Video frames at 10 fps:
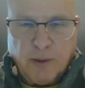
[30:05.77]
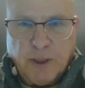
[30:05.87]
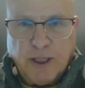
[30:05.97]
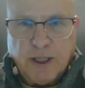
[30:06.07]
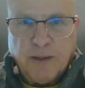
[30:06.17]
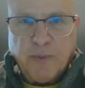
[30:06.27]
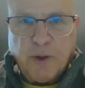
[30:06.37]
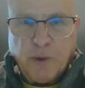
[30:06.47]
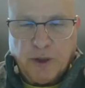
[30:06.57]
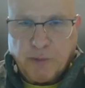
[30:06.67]
we
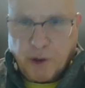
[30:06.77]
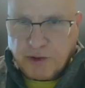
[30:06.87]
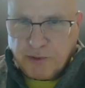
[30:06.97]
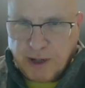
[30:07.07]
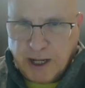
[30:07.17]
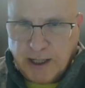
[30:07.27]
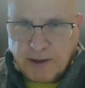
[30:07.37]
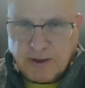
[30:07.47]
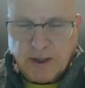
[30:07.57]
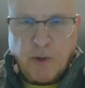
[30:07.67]
did rose and rye
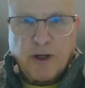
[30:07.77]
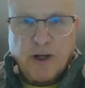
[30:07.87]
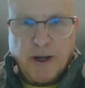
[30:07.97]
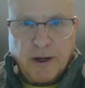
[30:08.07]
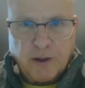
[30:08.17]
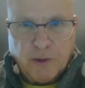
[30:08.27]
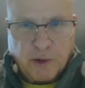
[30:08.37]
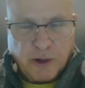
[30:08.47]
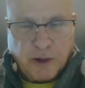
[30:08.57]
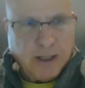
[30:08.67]
because he wanted an heirloom
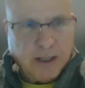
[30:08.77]
grain.